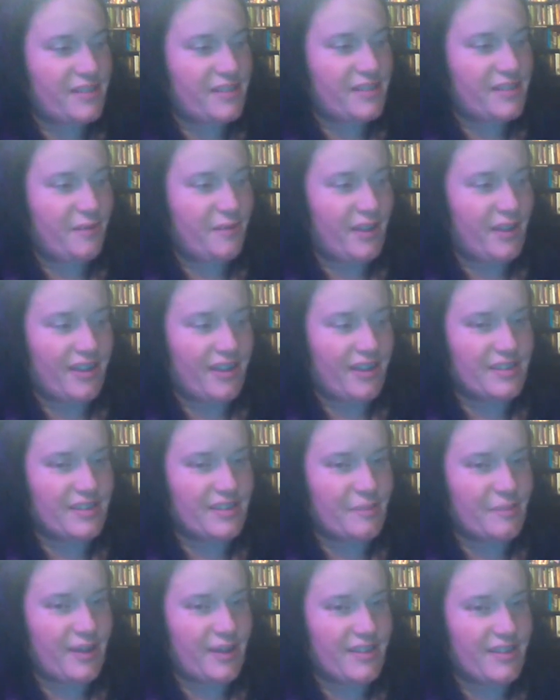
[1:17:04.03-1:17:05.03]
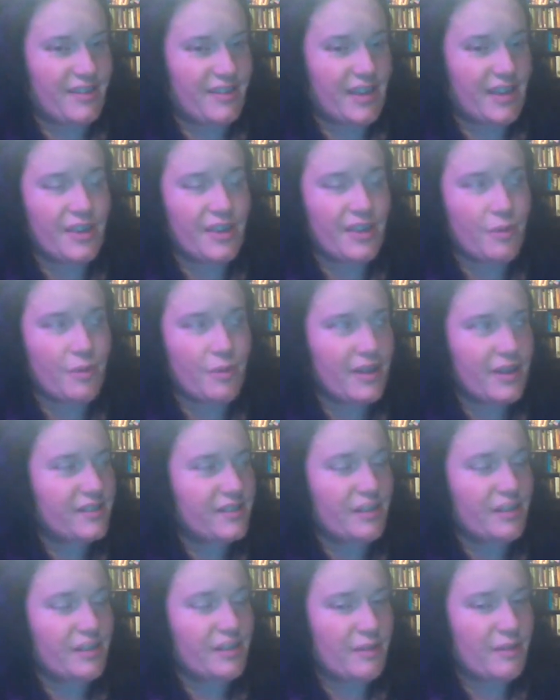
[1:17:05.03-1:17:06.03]
things. But I think it's
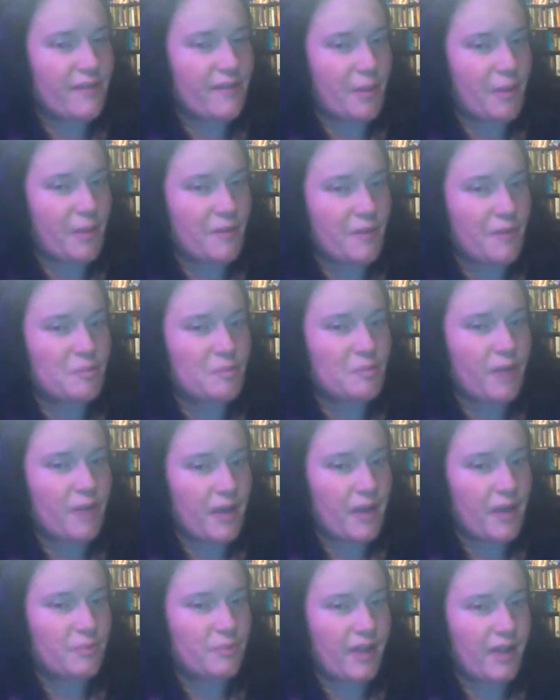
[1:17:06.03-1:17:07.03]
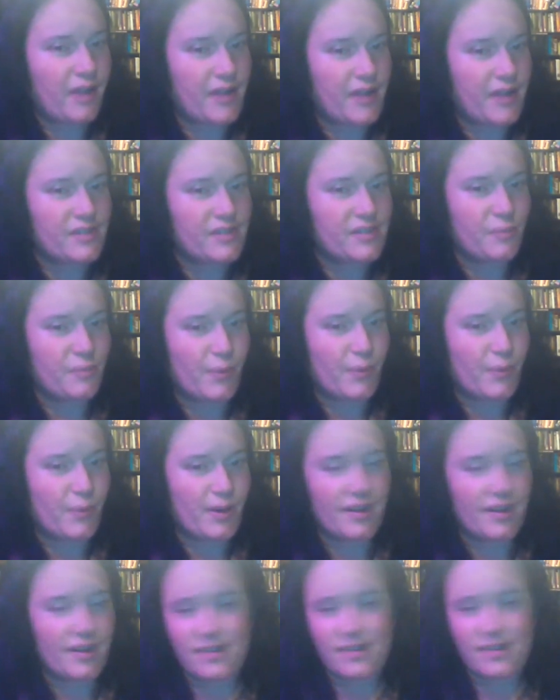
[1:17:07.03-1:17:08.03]
going to be fun. We'll have to plot and plan some
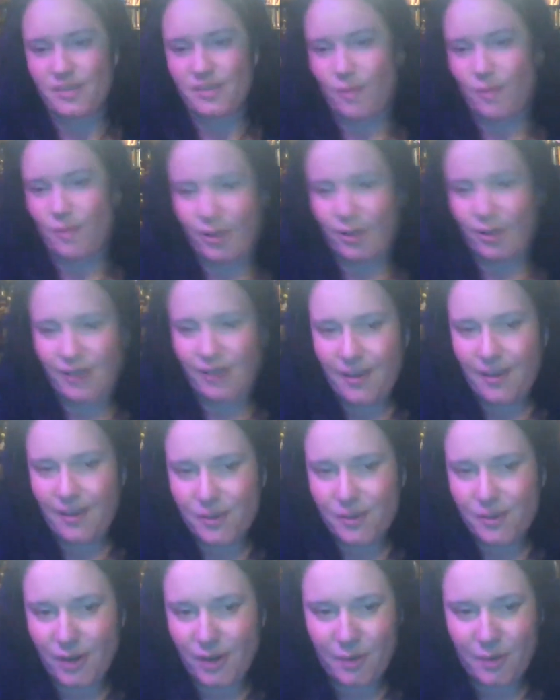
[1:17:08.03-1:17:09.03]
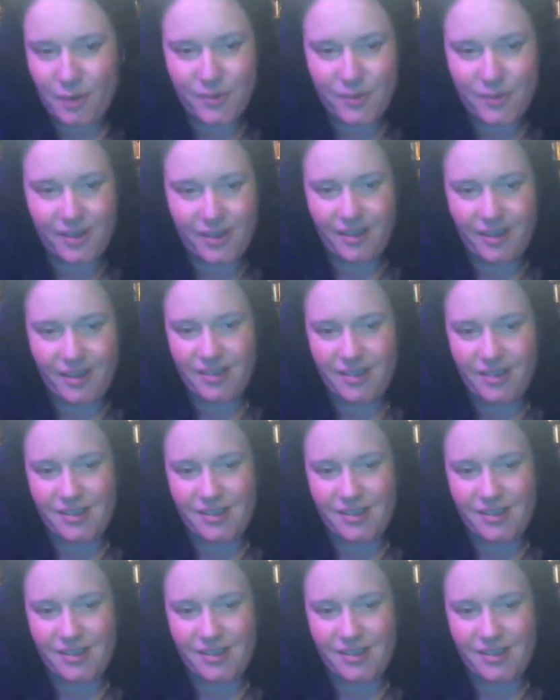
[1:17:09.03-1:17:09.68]
more good live streams. And,